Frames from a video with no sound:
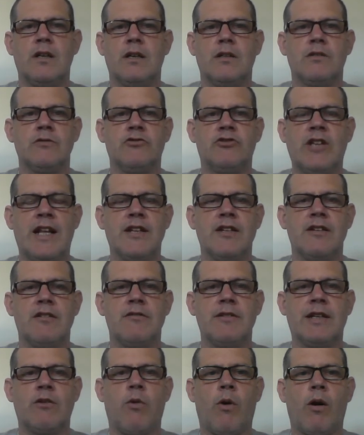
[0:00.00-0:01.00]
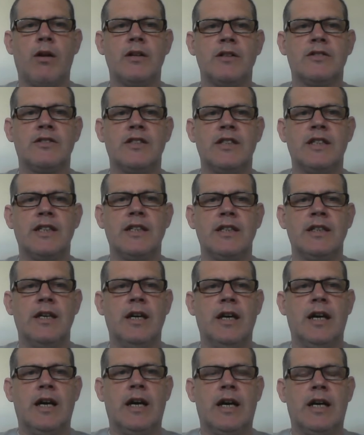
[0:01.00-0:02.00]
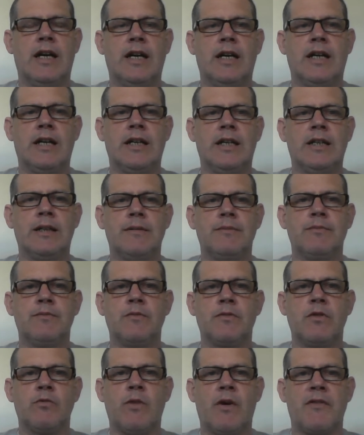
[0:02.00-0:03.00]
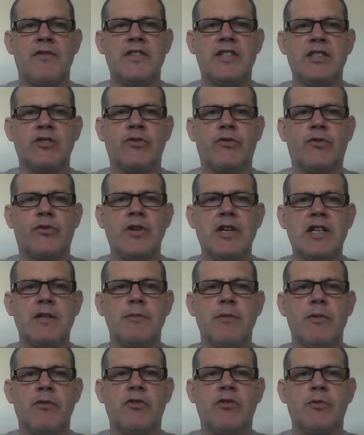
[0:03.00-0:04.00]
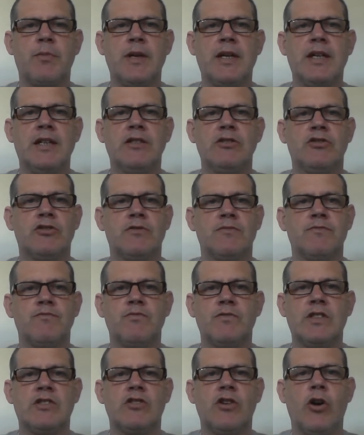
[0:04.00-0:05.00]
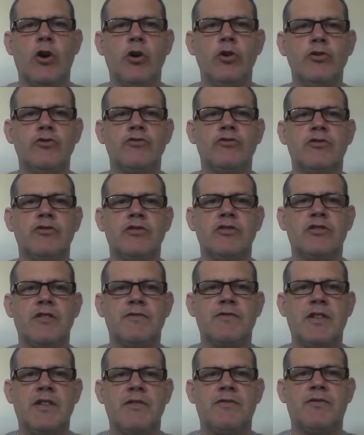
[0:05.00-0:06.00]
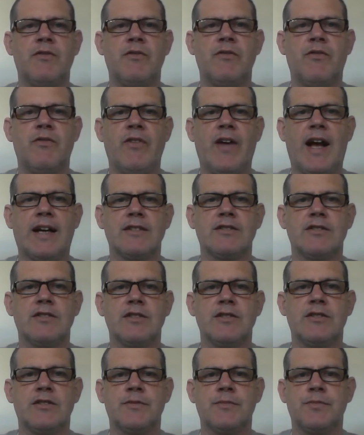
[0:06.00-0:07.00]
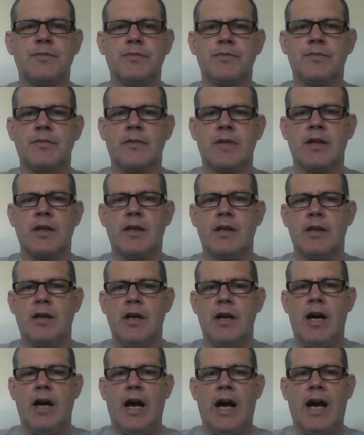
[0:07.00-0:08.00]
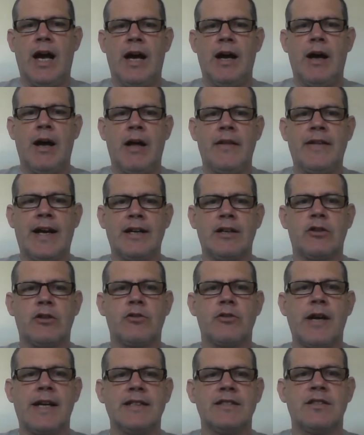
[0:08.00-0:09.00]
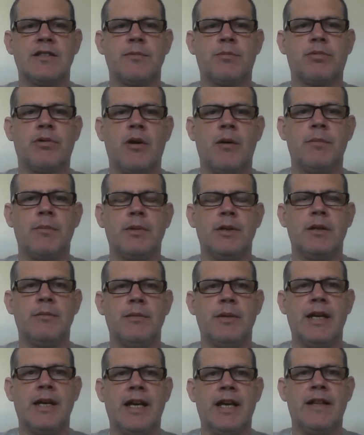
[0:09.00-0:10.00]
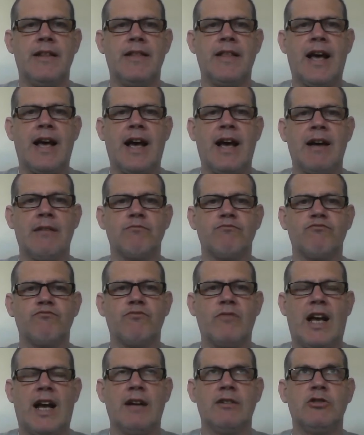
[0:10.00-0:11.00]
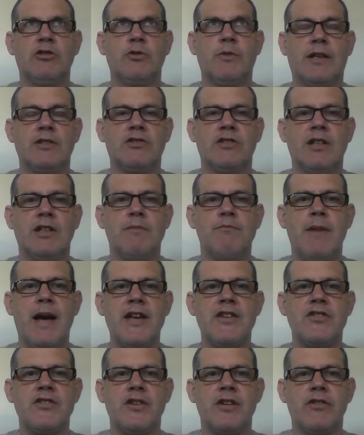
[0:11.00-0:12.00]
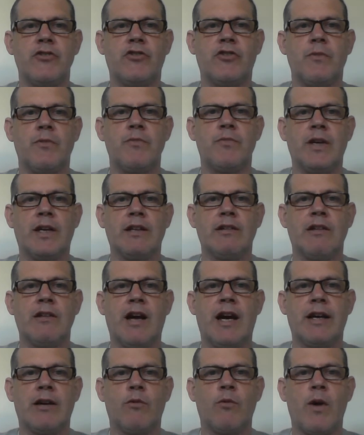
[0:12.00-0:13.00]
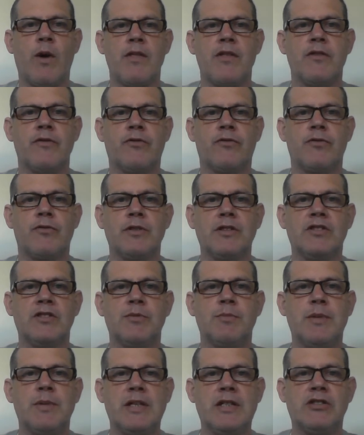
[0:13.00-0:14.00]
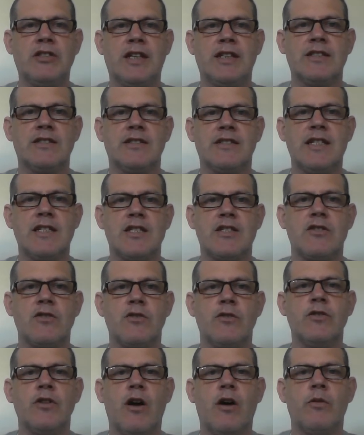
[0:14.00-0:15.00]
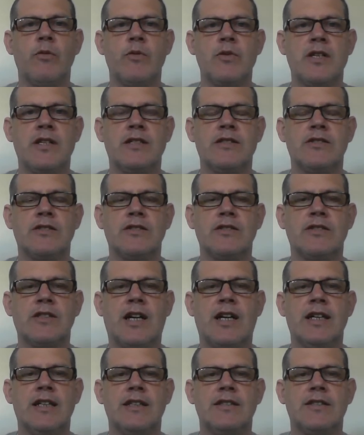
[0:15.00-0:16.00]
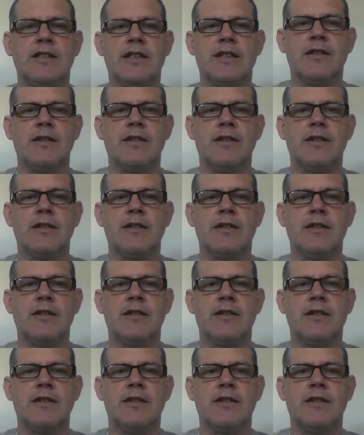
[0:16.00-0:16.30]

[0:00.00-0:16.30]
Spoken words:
Gender equality, whether there's freedom of speech, there's hundreds of different factors. And that creates a problem in that how do you actually measure something like whether free speech exists or not within a society?